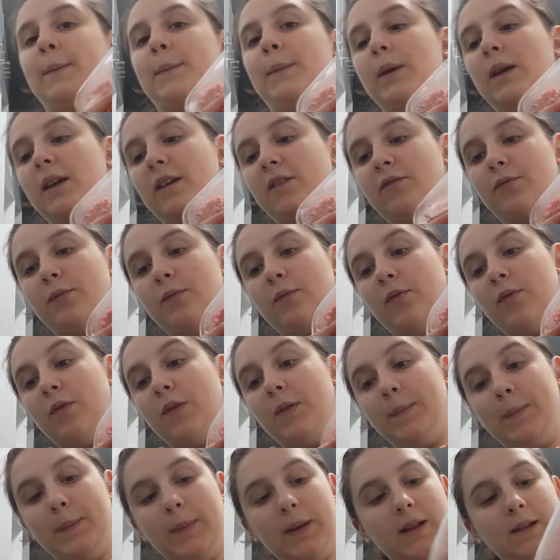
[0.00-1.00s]
beef
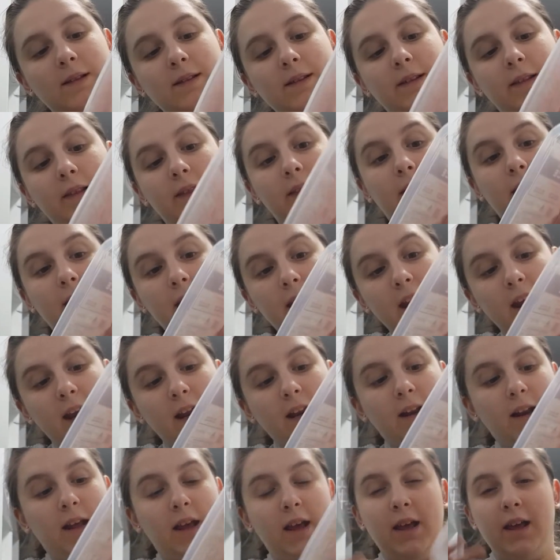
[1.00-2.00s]
mince,
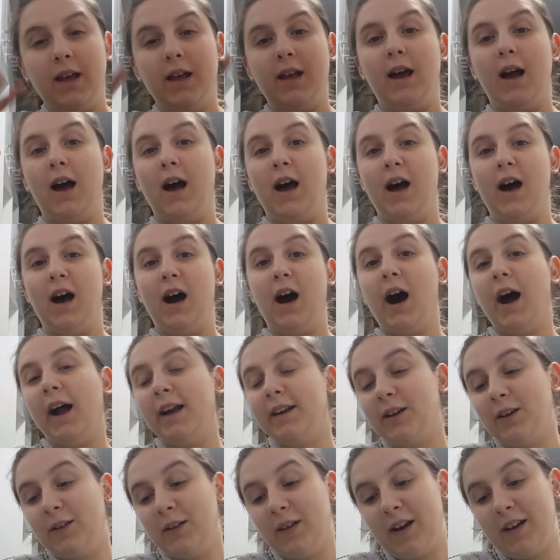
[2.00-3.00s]
lean. I
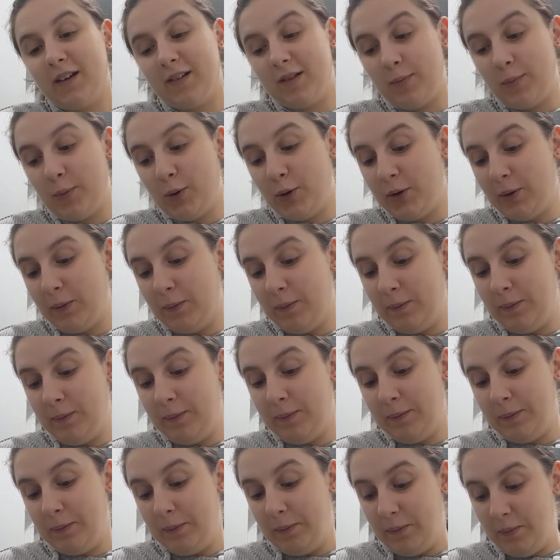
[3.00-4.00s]
don't like supporting
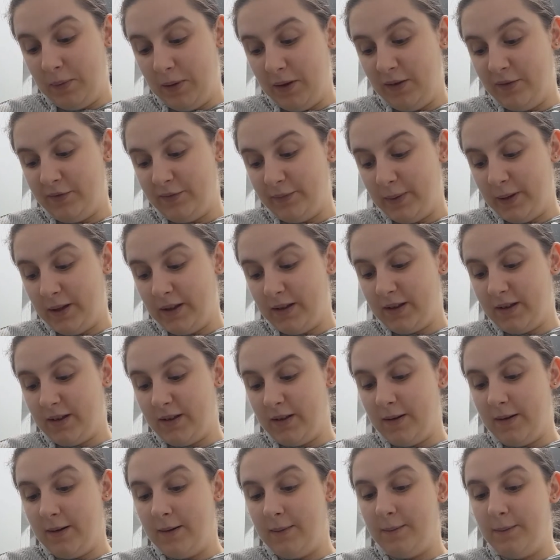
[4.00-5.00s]
beef mince,
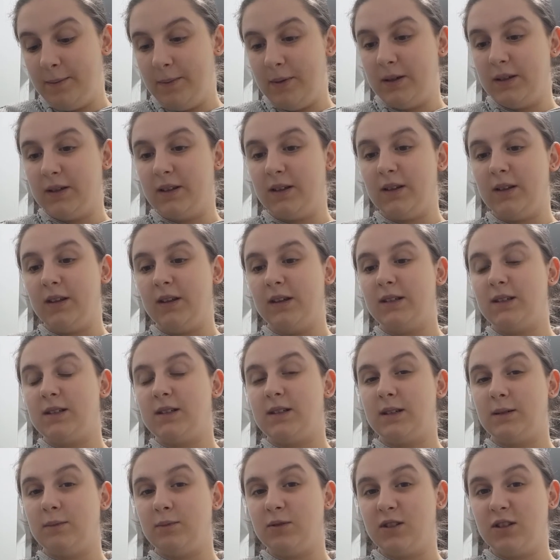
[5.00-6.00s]
but the
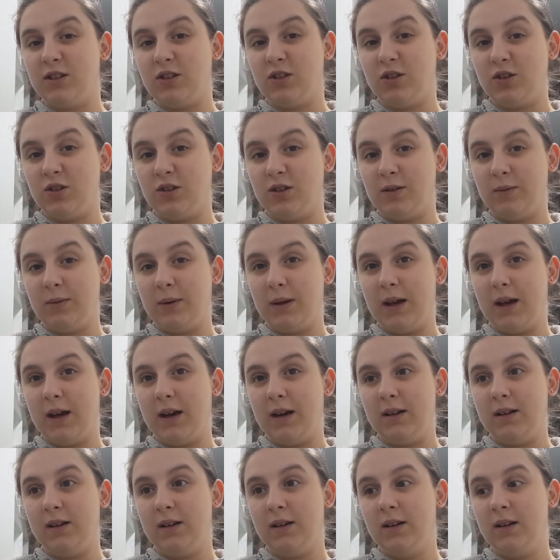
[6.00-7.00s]
substitute that we
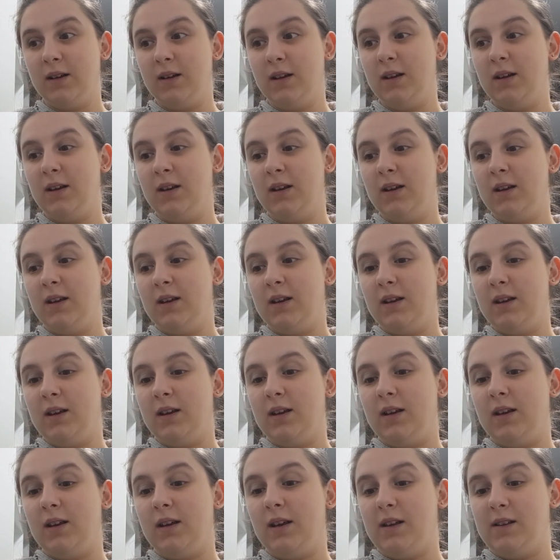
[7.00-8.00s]
had
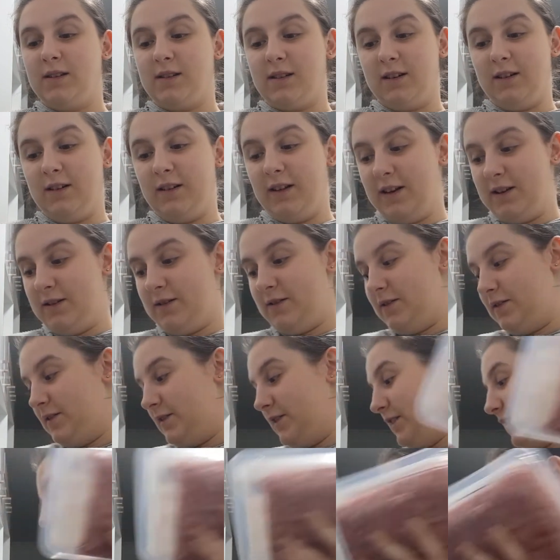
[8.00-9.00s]
isn't allowed on the
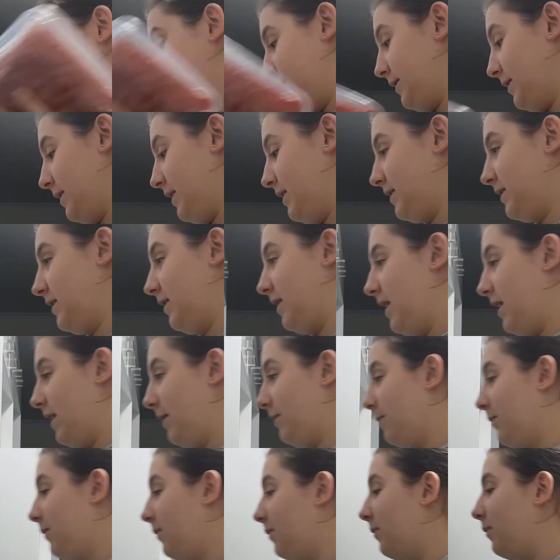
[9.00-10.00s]
diet, so that's lame,
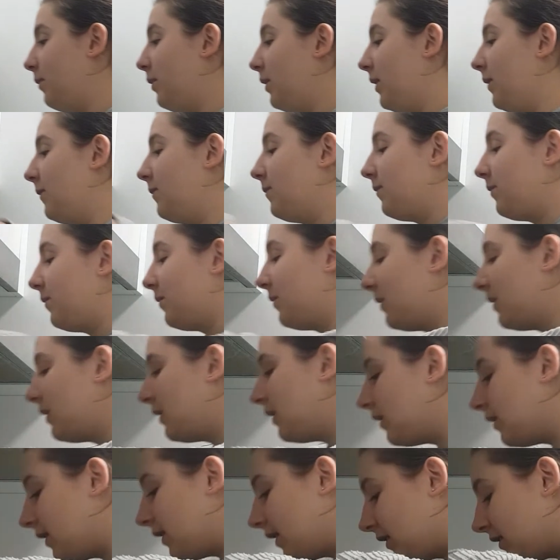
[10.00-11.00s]
but
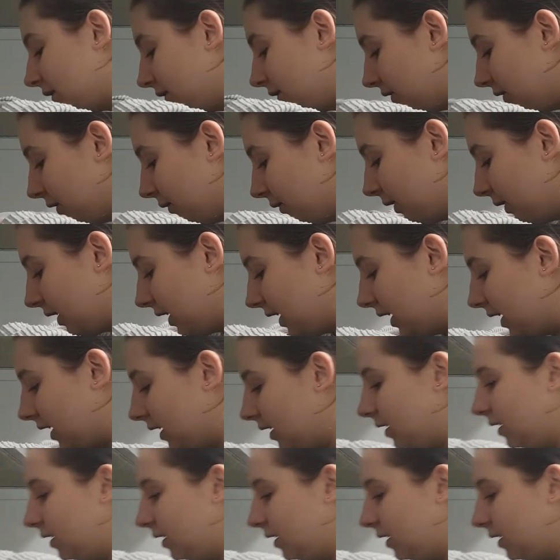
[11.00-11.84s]
that's also okay.